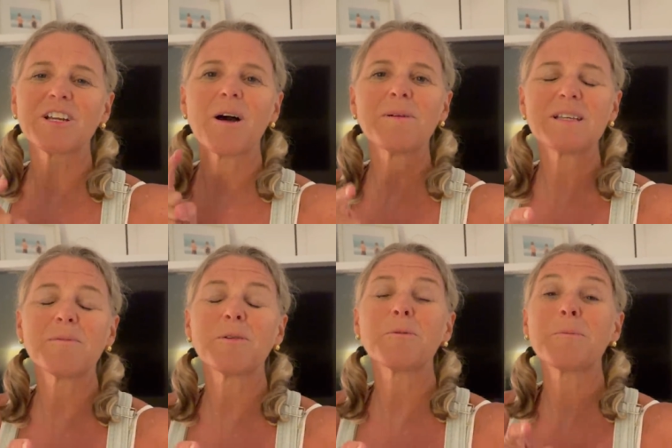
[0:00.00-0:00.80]
Comment down
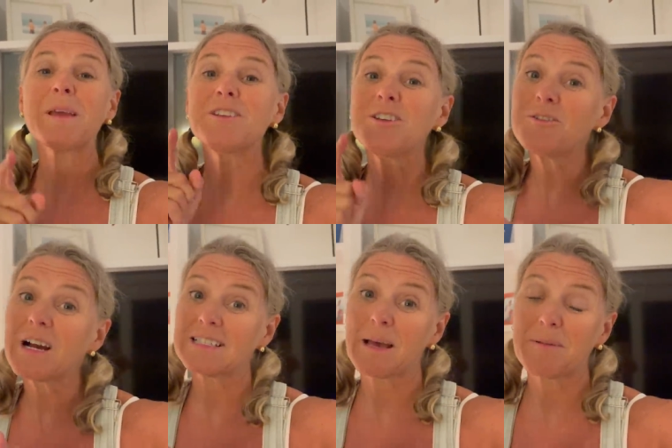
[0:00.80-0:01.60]
below what made you
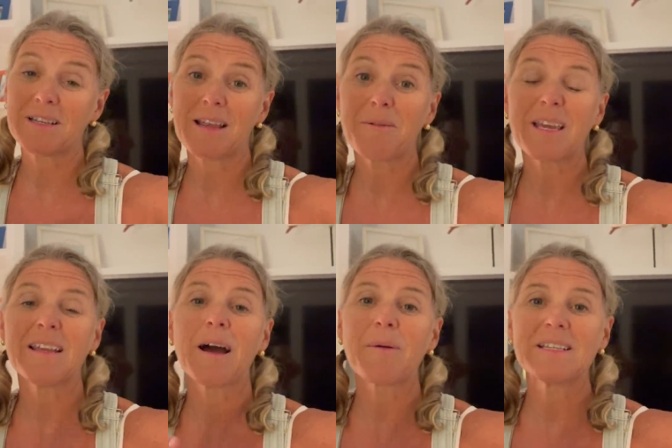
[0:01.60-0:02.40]
guys happy today. We
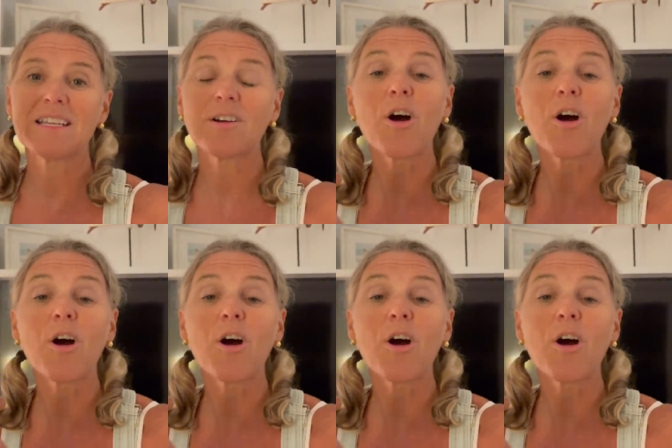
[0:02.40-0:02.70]
cannot wait to hear.